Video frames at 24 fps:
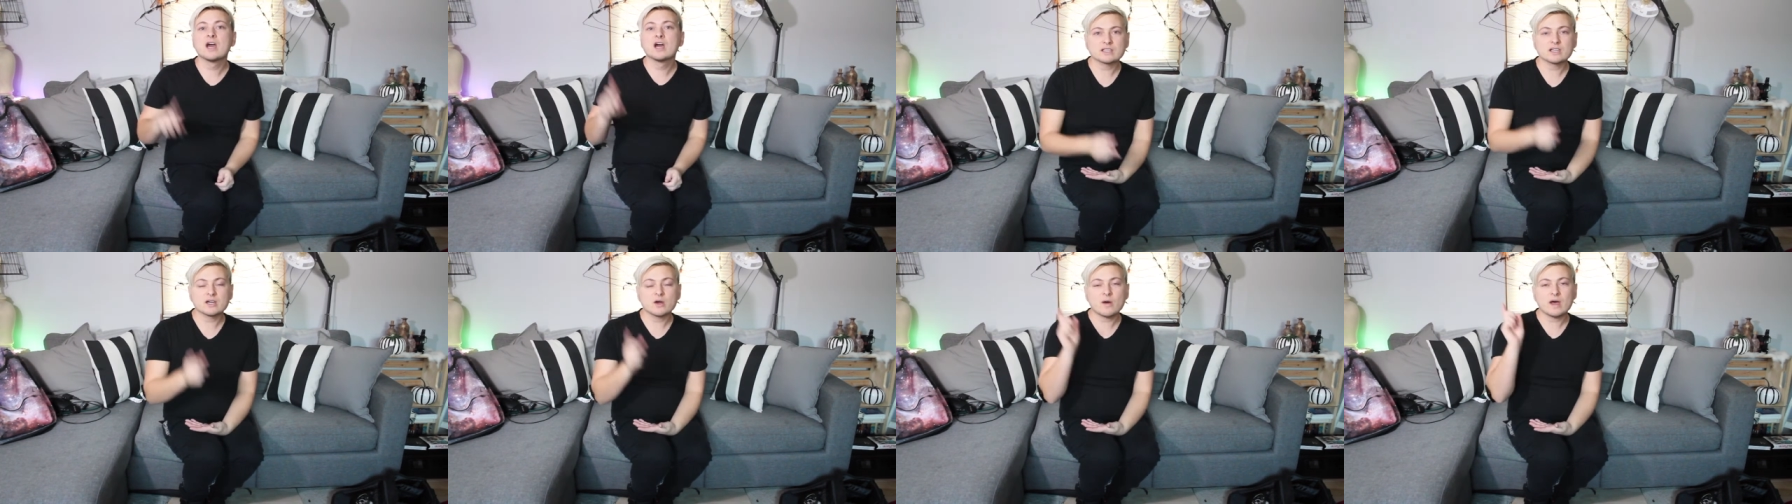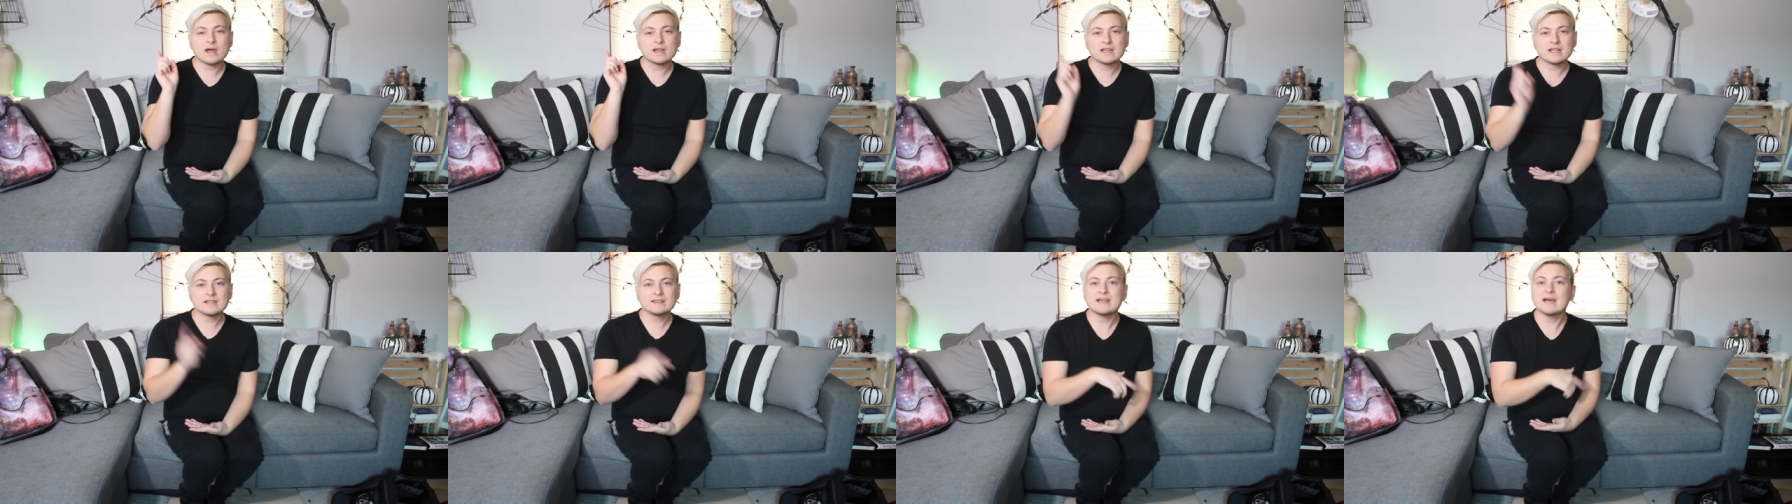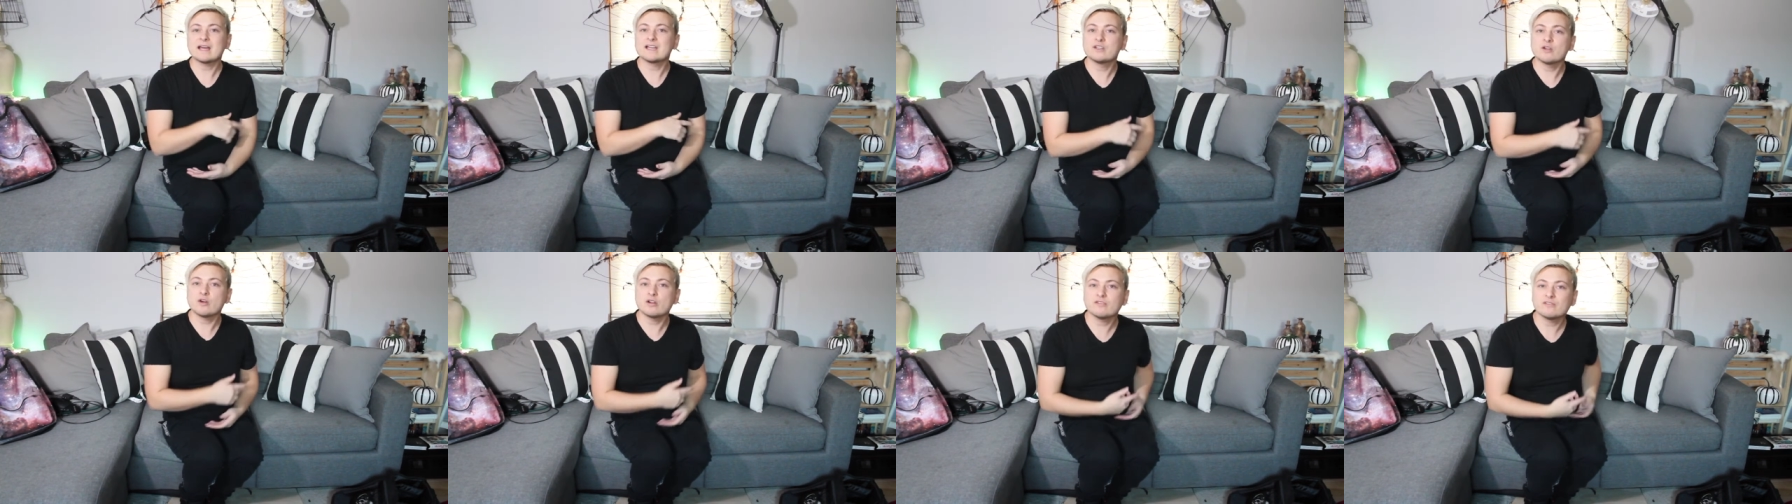And go ahead and hit
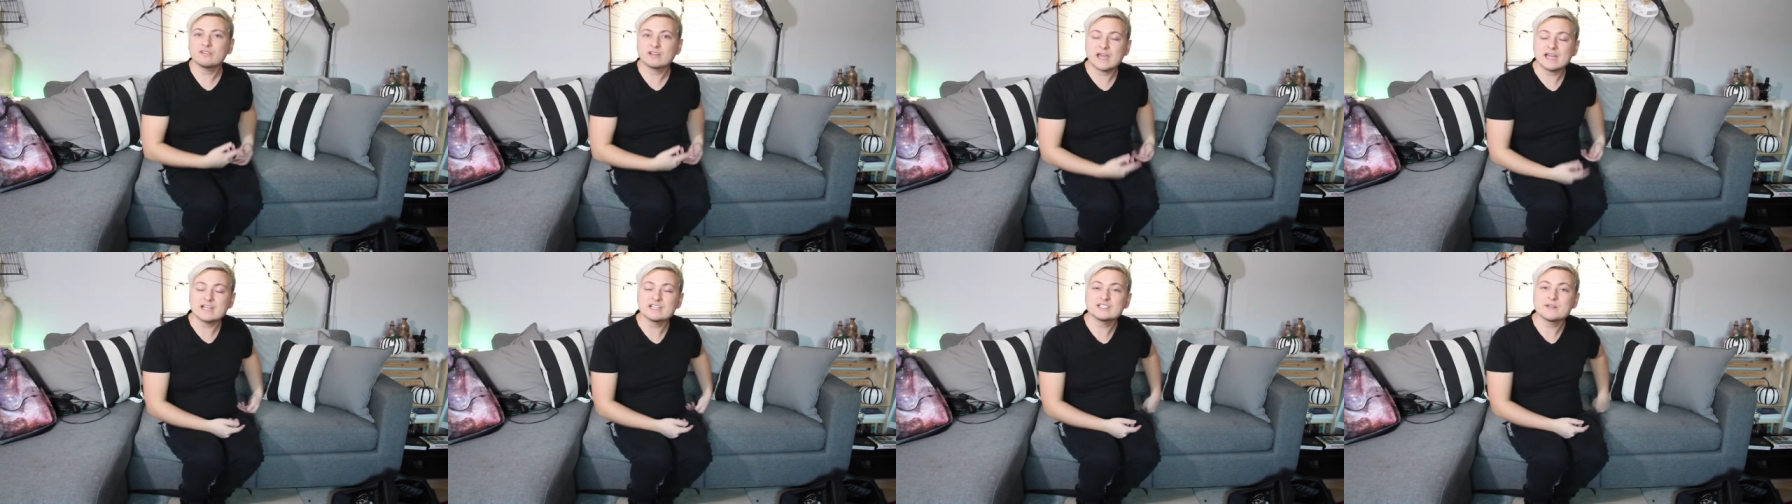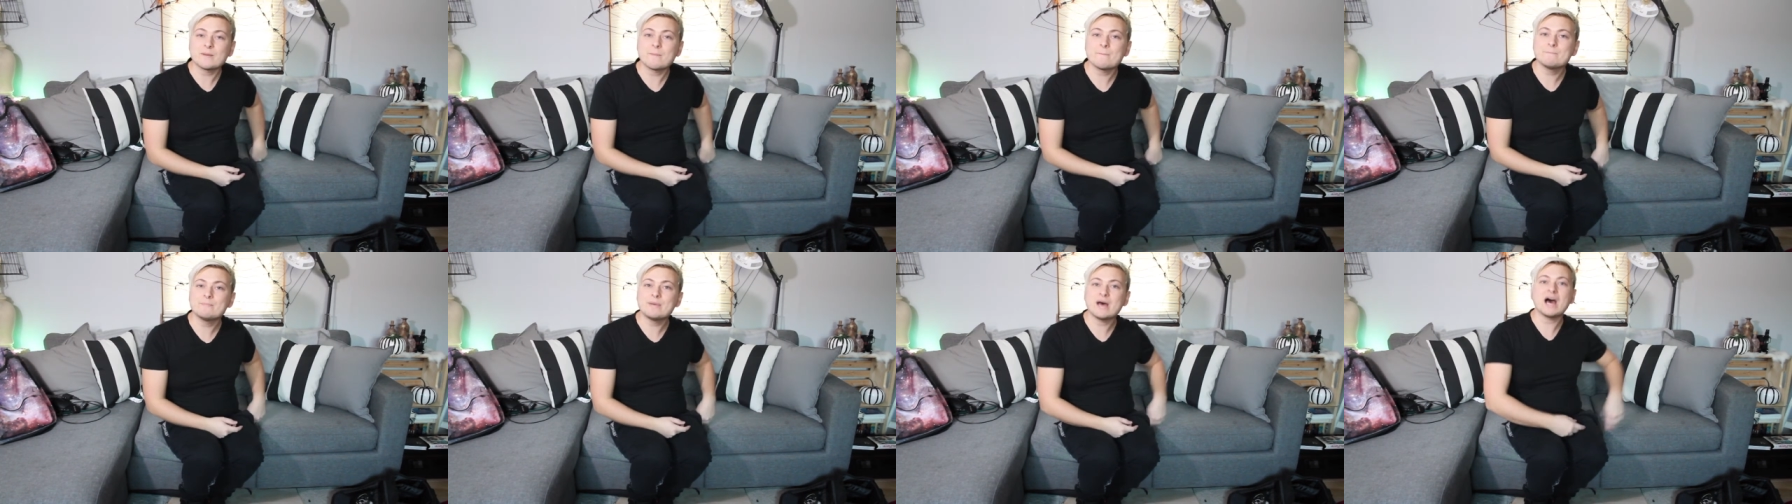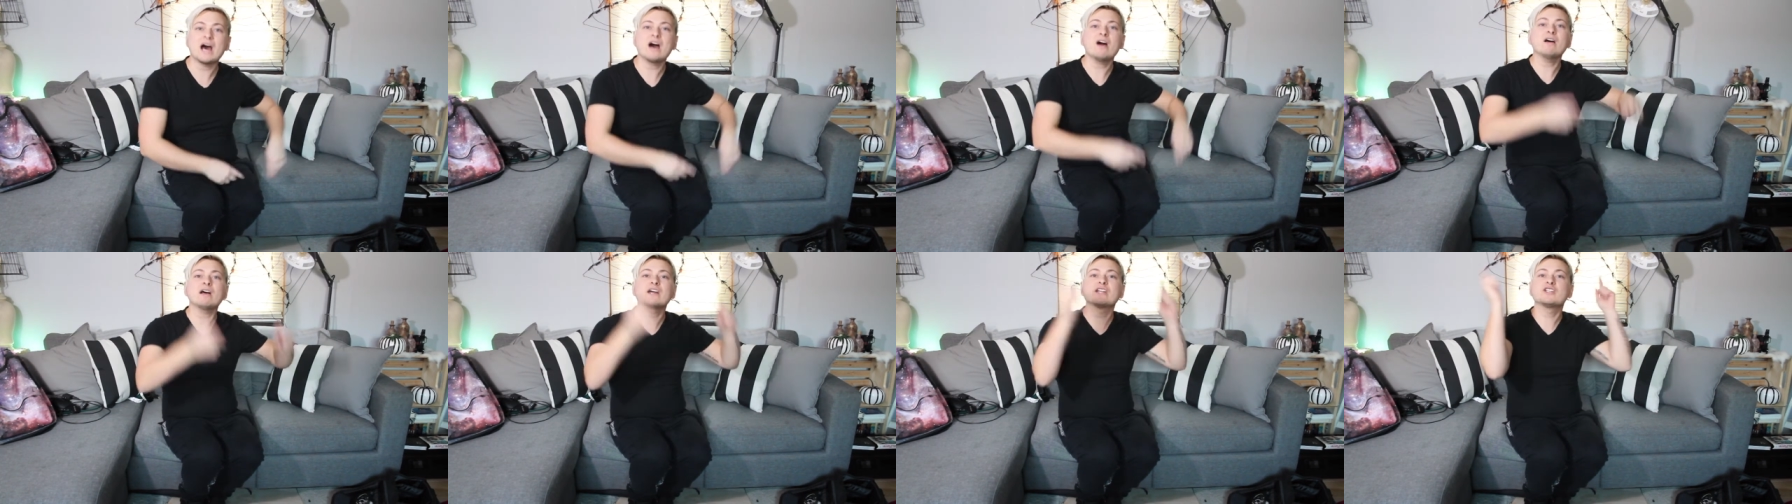that notification bell